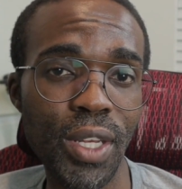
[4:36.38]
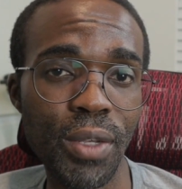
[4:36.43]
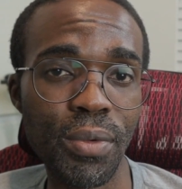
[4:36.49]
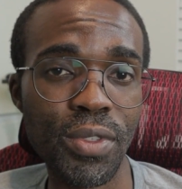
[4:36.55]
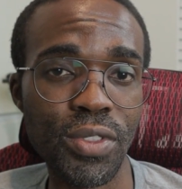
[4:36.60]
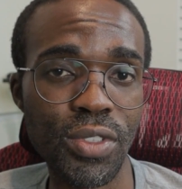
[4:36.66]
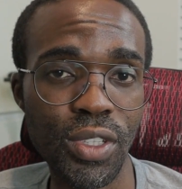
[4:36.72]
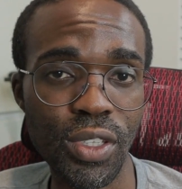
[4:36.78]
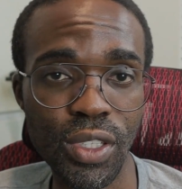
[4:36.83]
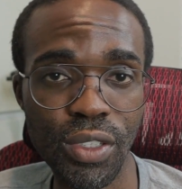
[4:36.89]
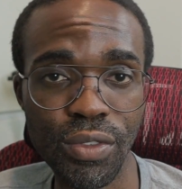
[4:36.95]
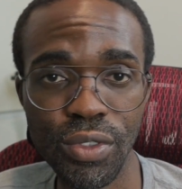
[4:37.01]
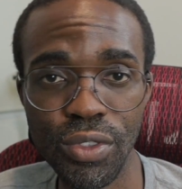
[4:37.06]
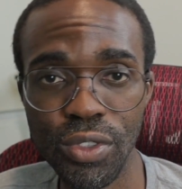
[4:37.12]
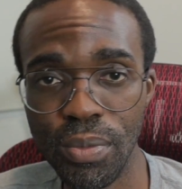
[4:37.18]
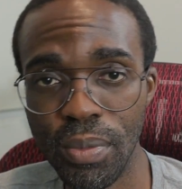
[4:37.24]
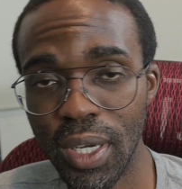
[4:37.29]
it was
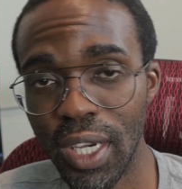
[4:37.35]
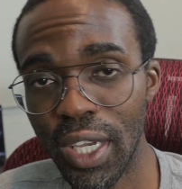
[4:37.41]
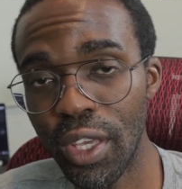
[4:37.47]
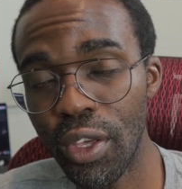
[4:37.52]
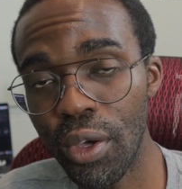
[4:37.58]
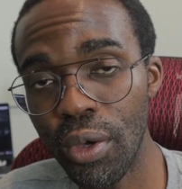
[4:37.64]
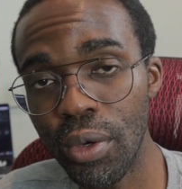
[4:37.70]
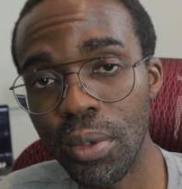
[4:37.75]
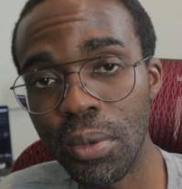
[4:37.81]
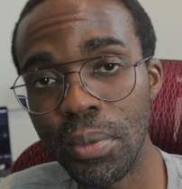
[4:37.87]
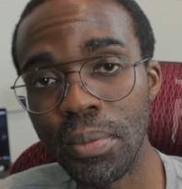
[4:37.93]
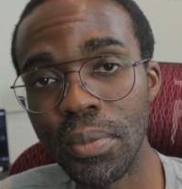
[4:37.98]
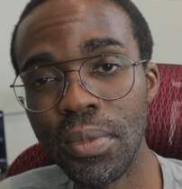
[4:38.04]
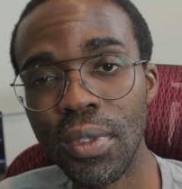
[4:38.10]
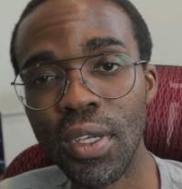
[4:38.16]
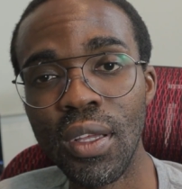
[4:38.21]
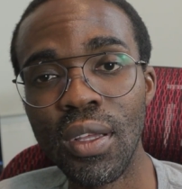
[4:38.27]
delivered to my
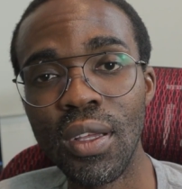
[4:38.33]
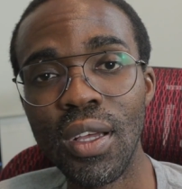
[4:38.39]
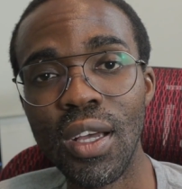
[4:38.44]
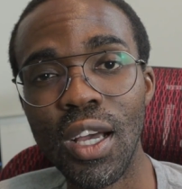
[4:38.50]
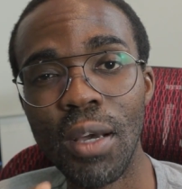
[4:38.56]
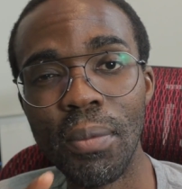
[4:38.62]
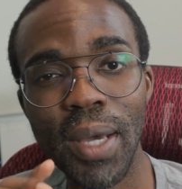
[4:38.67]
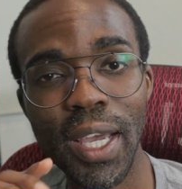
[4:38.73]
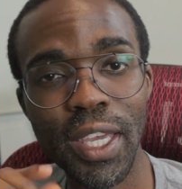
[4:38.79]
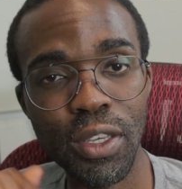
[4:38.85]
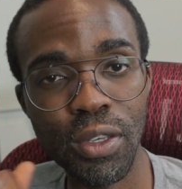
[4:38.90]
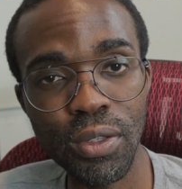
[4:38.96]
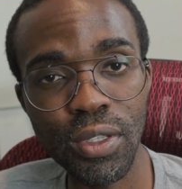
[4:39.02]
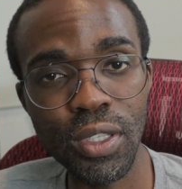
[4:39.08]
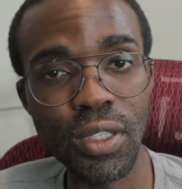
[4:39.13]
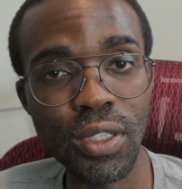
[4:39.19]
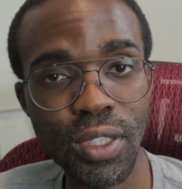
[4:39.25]
home, I
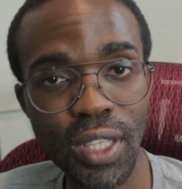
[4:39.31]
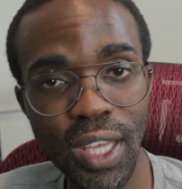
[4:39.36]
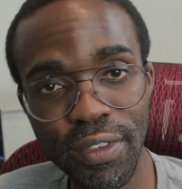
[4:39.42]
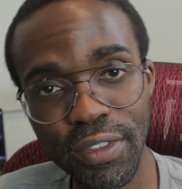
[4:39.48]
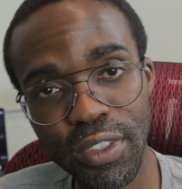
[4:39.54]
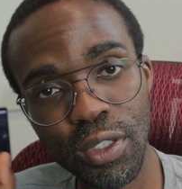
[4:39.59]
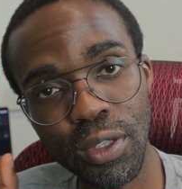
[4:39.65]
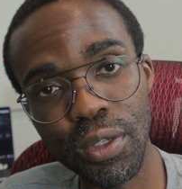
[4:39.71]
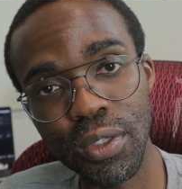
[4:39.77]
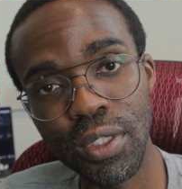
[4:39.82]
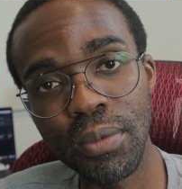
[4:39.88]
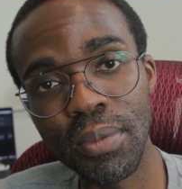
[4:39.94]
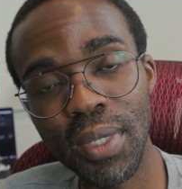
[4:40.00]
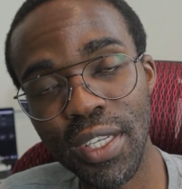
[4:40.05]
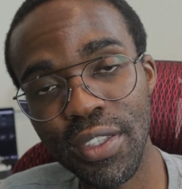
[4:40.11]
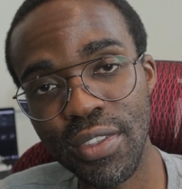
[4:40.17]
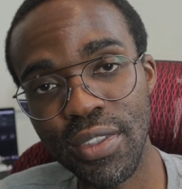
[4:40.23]
couldn't, after
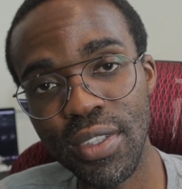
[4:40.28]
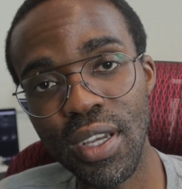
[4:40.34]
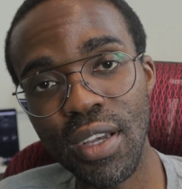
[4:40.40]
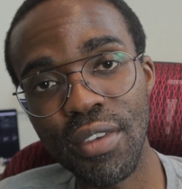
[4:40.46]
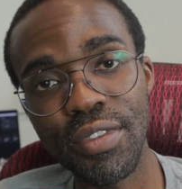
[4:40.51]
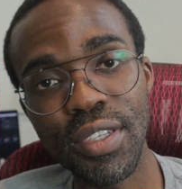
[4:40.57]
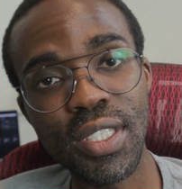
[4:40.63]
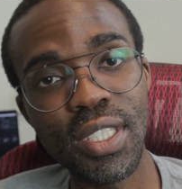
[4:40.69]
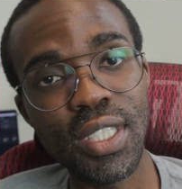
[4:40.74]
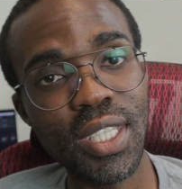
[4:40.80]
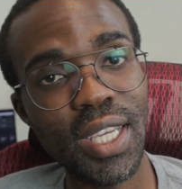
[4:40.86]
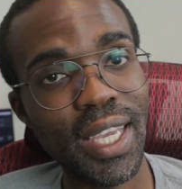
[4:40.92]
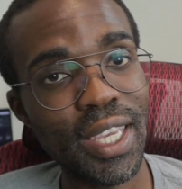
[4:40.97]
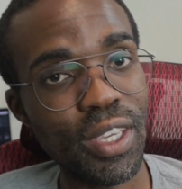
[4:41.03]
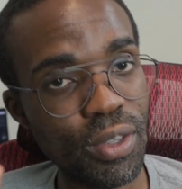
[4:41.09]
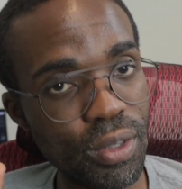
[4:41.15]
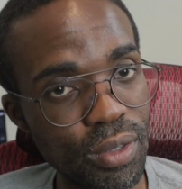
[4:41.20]
loading my stuff in it,
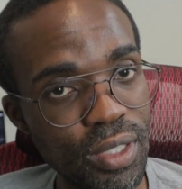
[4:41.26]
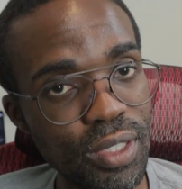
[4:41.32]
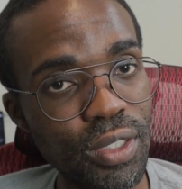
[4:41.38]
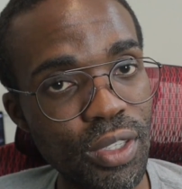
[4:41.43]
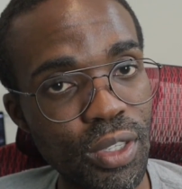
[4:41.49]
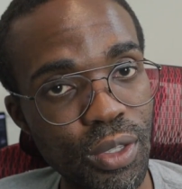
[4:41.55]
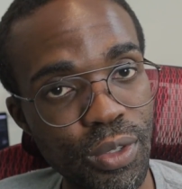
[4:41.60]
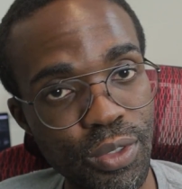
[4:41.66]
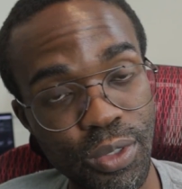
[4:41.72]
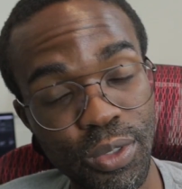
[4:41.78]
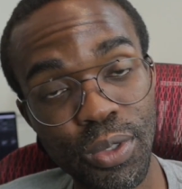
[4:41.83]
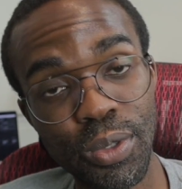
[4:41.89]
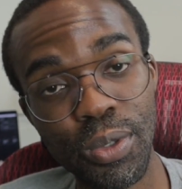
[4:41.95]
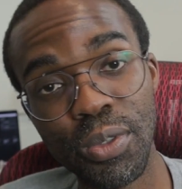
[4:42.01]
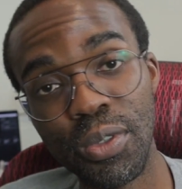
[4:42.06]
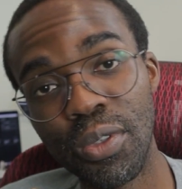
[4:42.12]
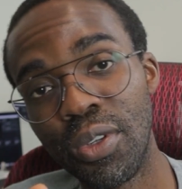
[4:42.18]
I couldn't close the
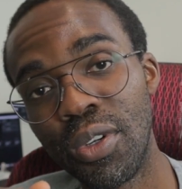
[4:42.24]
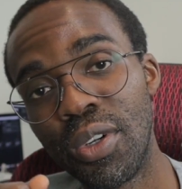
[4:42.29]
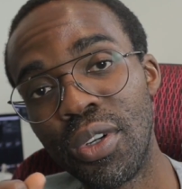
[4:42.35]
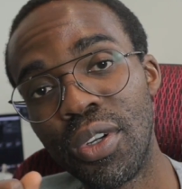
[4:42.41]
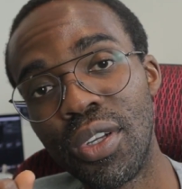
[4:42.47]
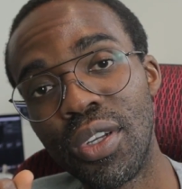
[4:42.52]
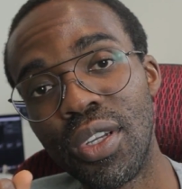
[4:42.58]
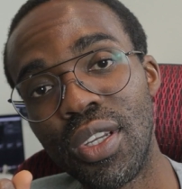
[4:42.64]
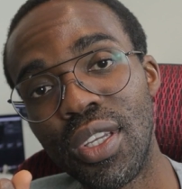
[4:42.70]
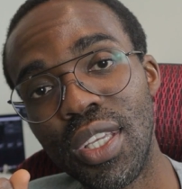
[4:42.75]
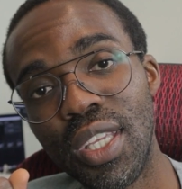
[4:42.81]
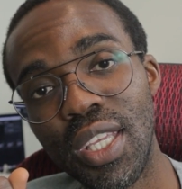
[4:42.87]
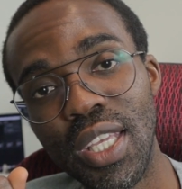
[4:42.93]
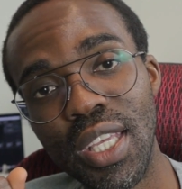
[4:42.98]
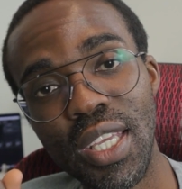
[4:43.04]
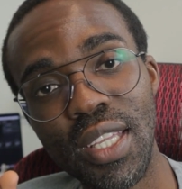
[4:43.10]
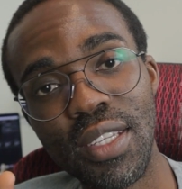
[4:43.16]
door.
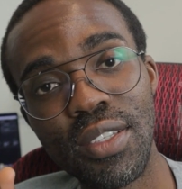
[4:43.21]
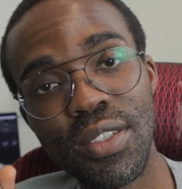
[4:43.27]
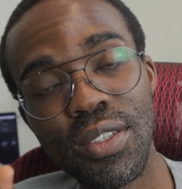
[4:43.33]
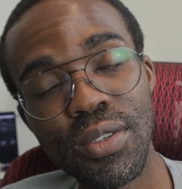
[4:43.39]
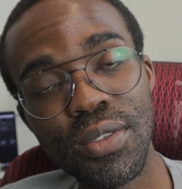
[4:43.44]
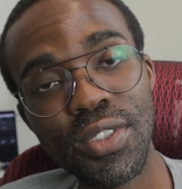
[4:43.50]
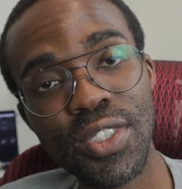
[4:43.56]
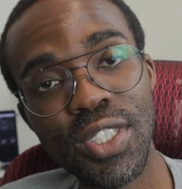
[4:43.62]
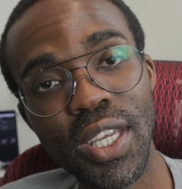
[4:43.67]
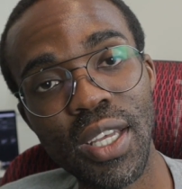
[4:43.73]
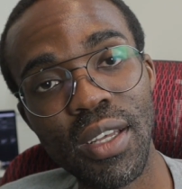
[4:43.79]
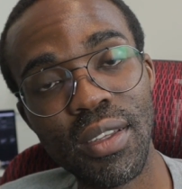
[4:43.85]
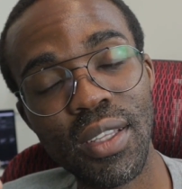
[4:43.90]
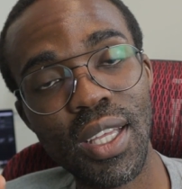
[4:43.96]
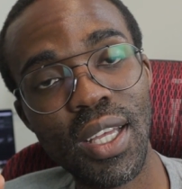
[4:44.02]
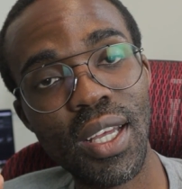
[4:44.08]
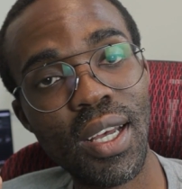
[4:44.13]
And it turns
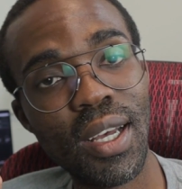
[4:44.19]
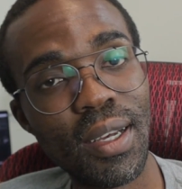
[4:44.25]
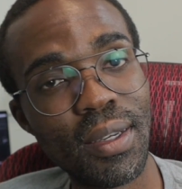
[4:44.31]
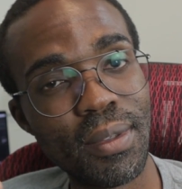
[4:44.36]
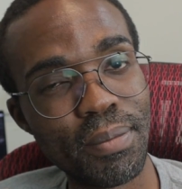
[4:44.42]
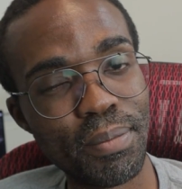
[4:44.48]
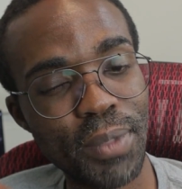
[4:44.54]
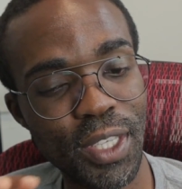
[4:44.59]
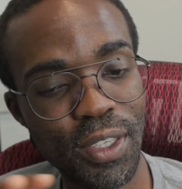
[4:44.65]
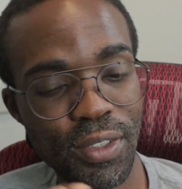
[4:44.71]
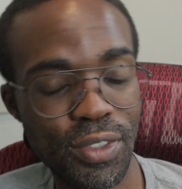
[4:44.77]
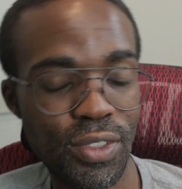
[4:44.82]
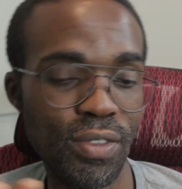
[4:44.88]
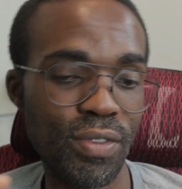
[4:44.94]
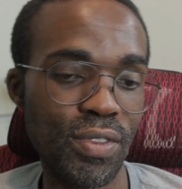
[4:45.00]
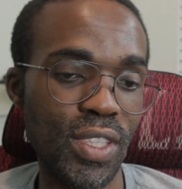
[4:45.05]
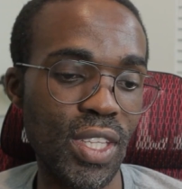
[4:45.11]
out
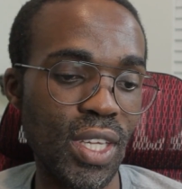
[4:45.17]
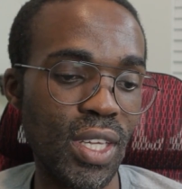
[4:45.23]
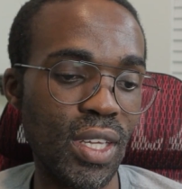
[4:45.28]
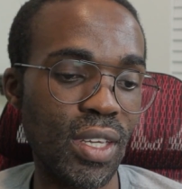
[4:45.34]
because of